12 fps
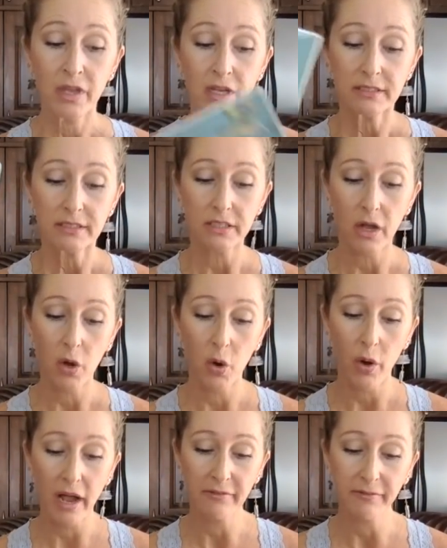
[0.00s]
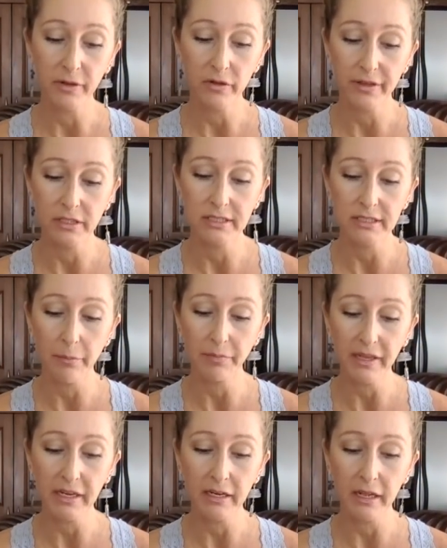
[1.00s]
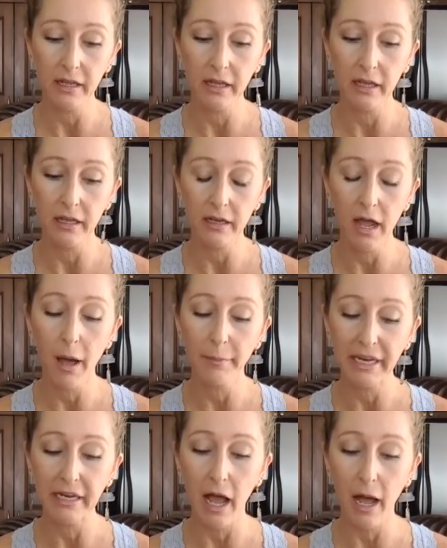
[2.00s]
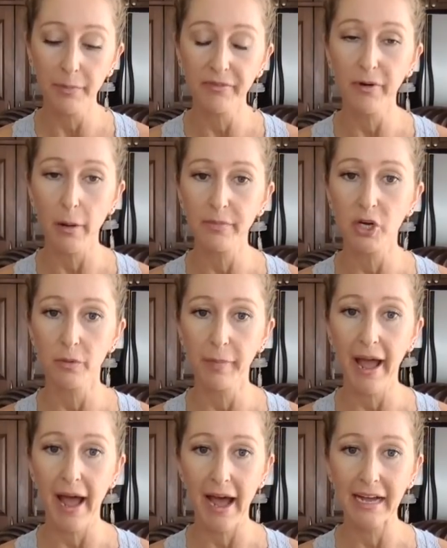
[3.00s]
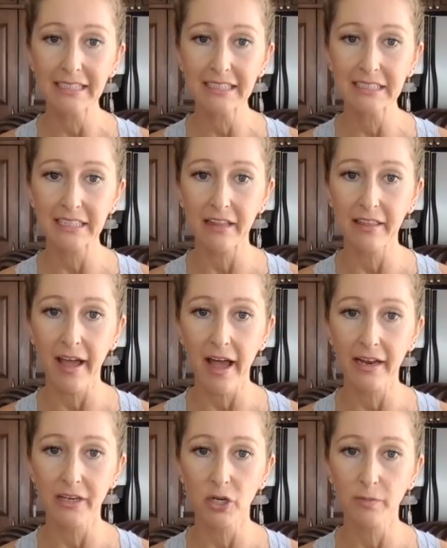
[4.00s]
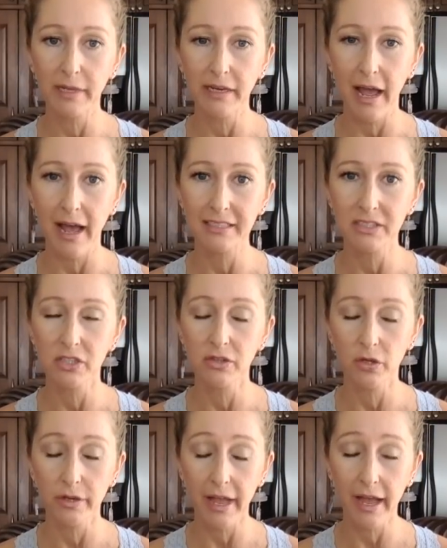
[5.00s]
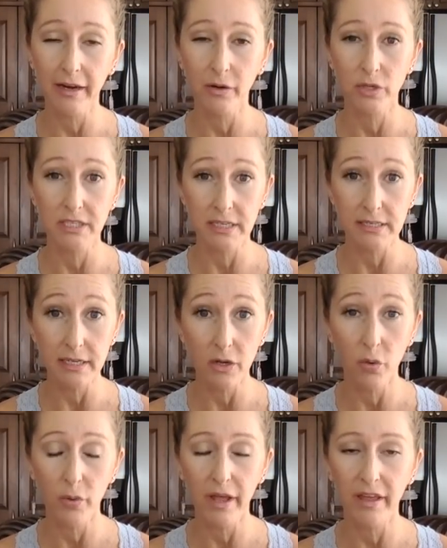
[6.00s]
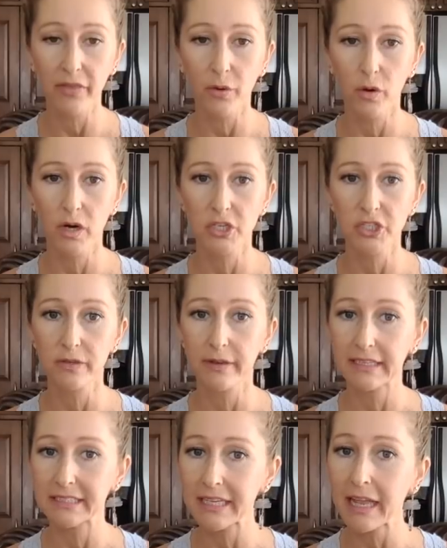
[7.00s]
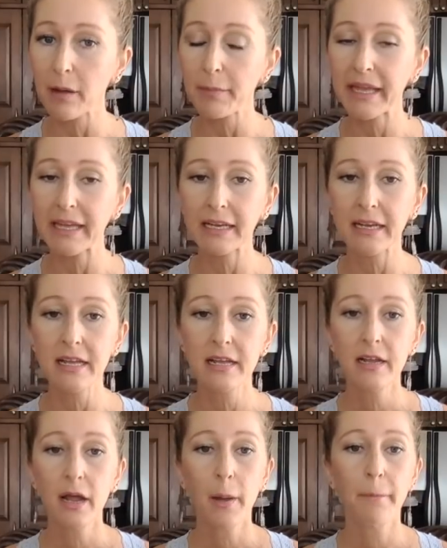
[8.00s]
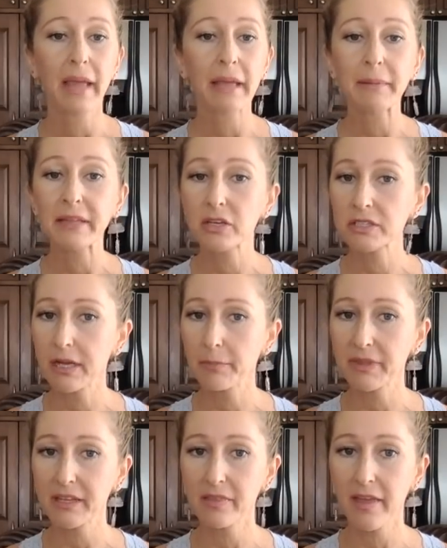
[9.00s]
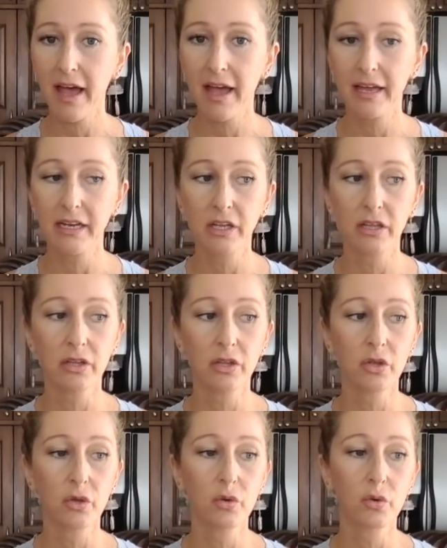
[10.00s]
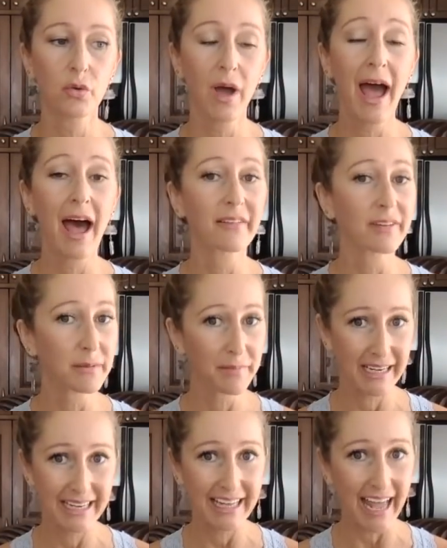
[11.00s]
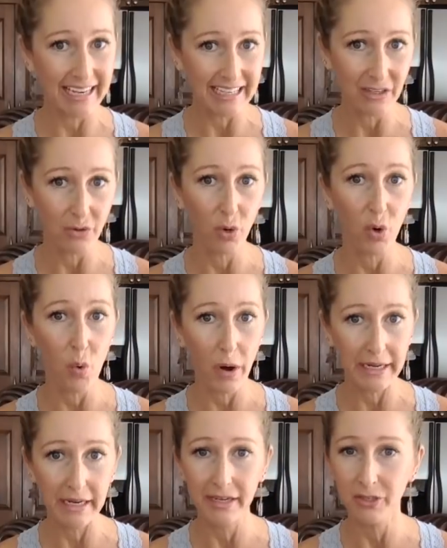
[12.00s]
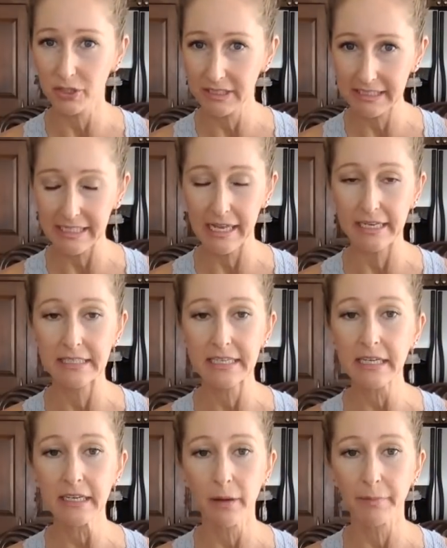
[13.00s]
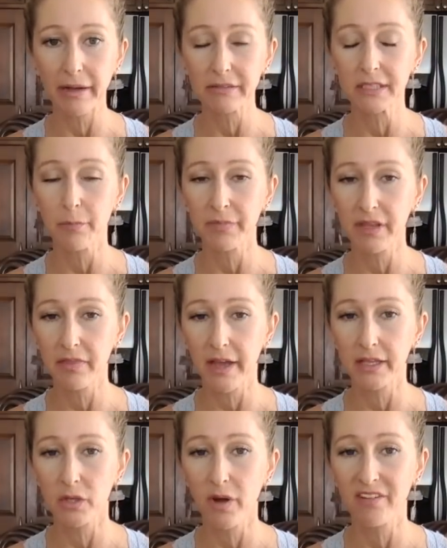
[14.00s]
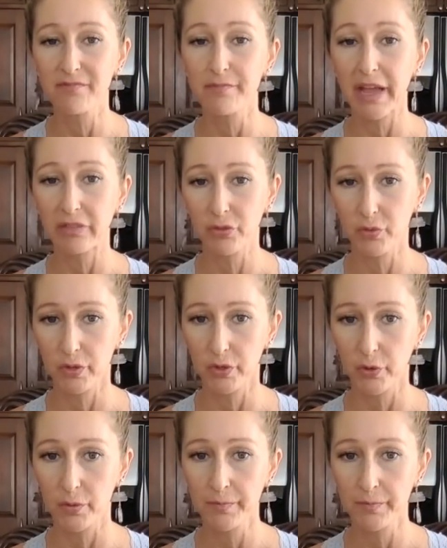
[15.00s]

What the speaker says: So I feel there's something coming up from your past that you're being asked to look at or to deal with or to examine. Maybe there's something that you haven't been getting or quite understanding about something that you have been through.